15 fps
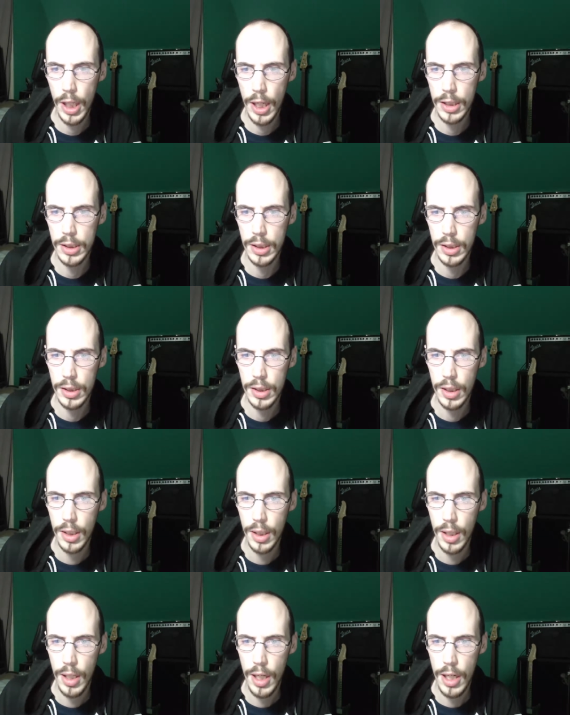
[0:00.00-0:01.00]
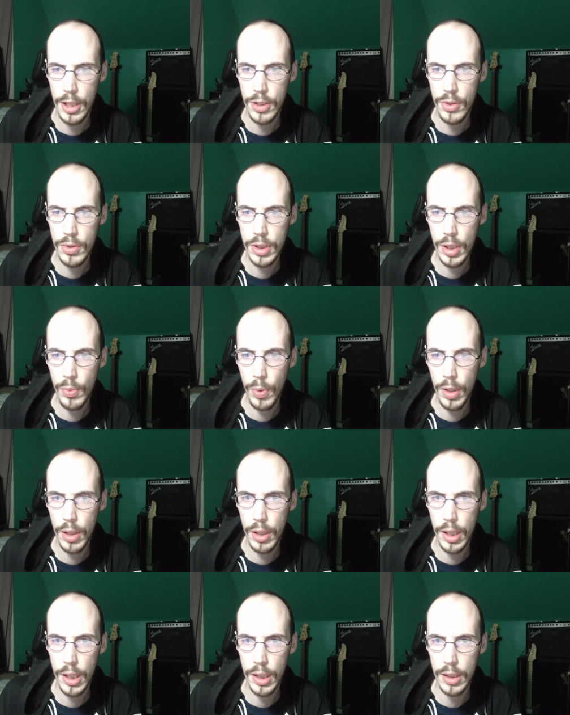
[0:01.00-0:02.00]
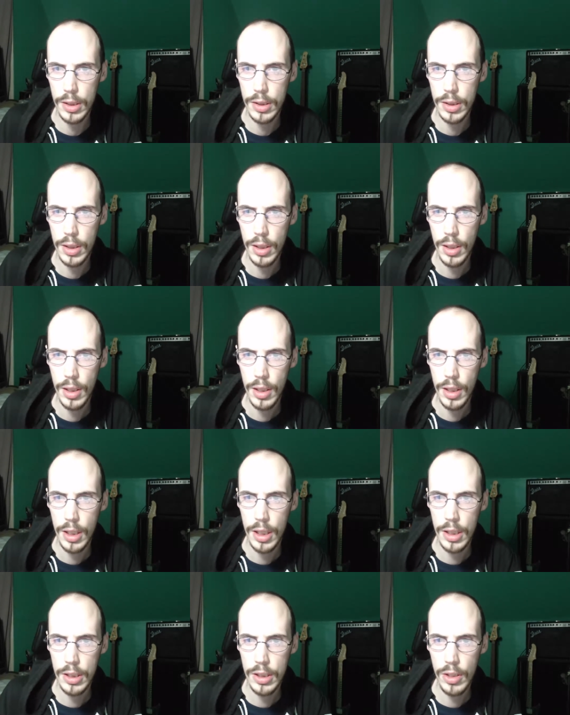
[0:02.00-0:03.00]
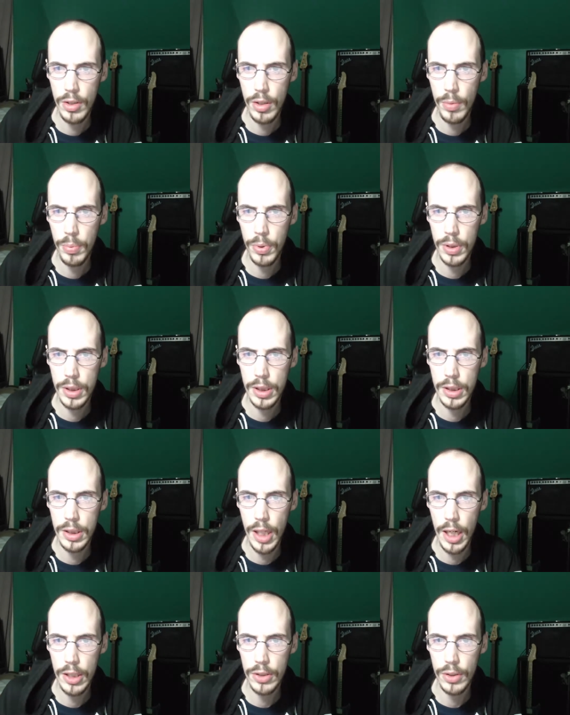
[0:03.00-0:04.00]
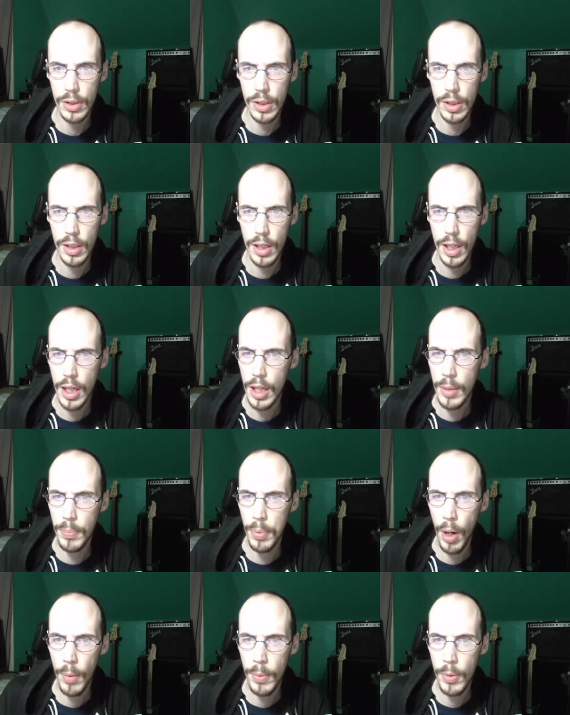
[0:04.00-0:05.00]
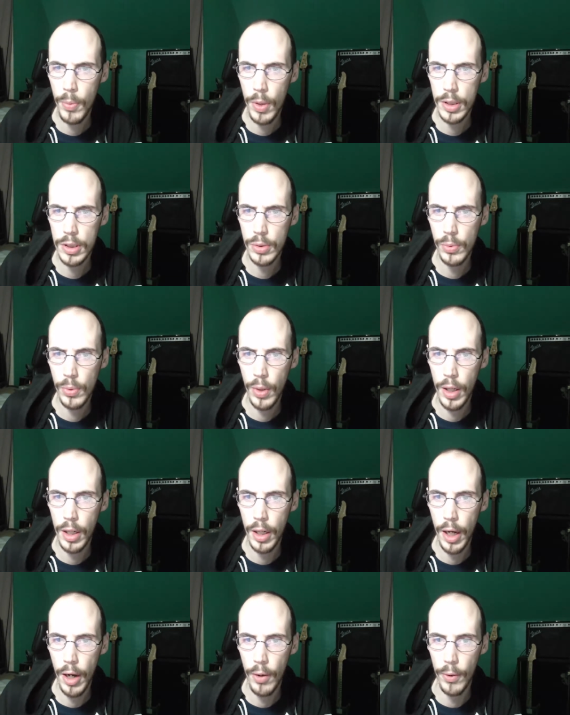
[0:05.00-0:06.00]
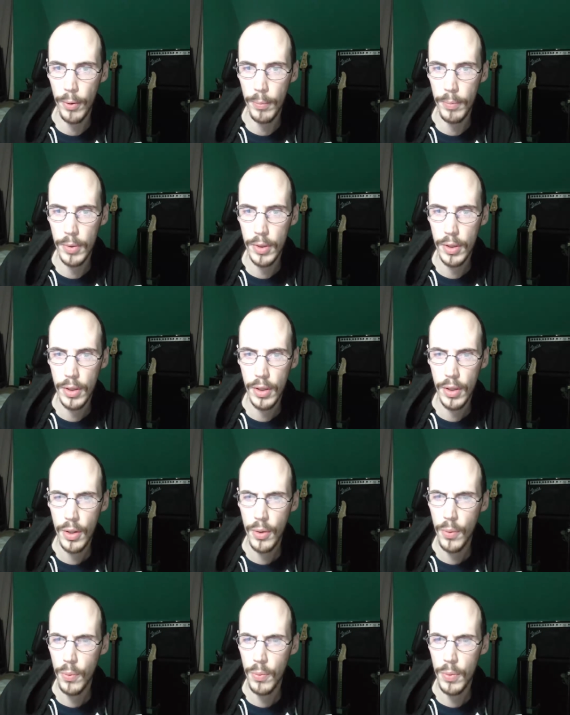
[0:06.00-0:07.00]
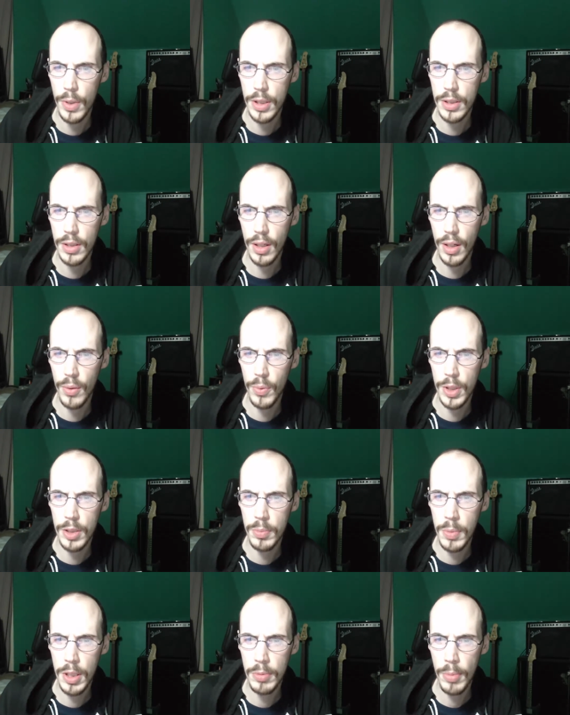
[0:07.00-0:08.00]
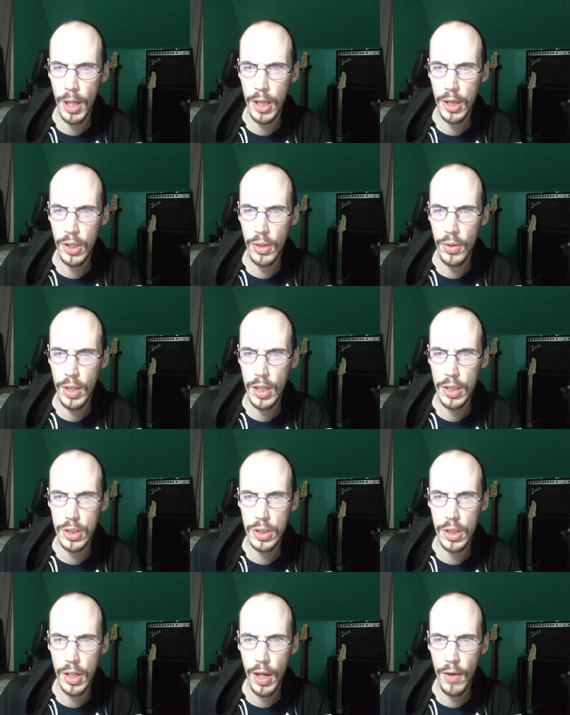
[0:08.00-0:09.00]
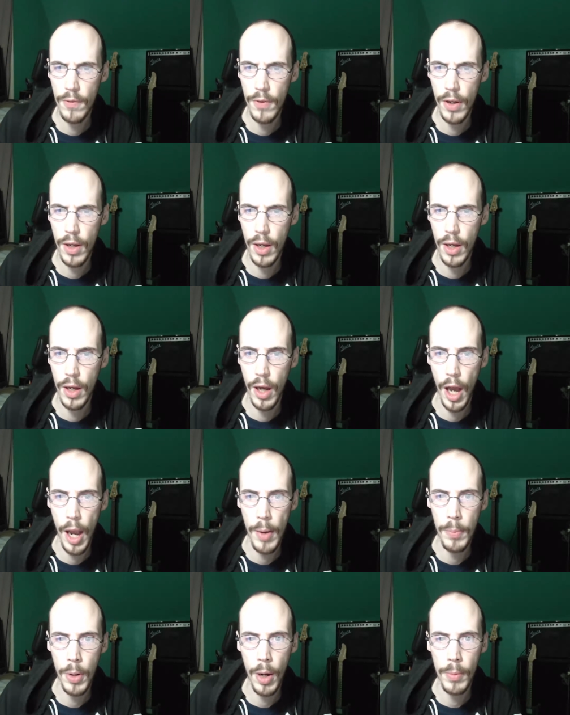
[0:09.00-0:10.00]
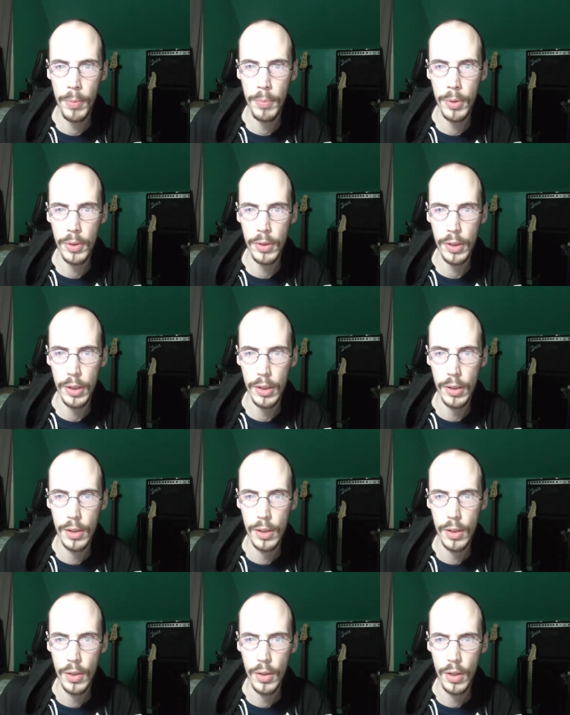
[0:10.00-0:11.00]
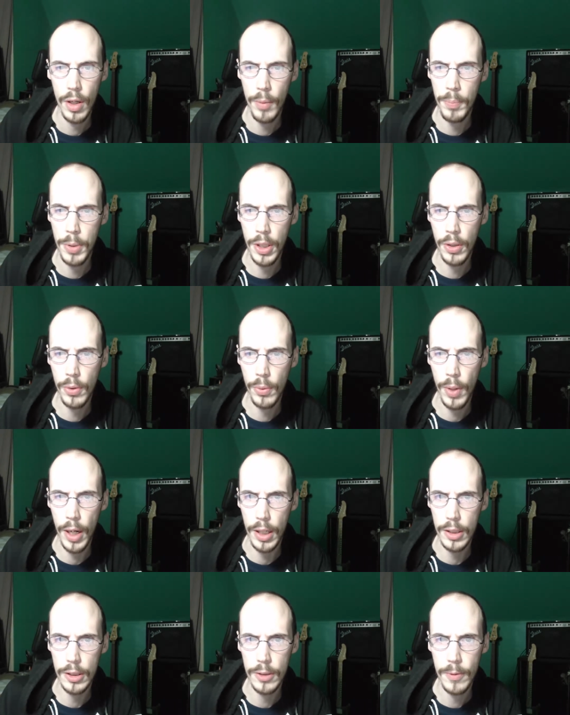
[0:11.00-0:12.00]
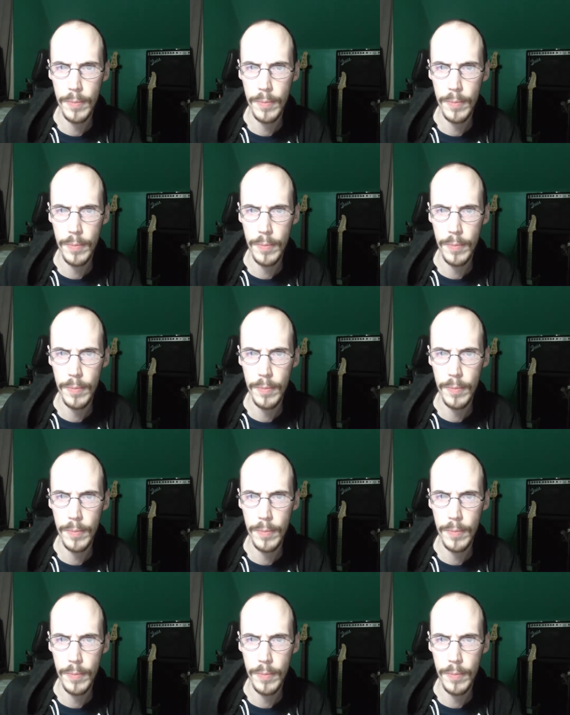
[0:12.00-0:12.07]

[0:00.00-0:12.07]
cases, it's usually one of these. Considering the prince's nature, he probably wants to create a harem, which means my theory should have a high probability of being correct.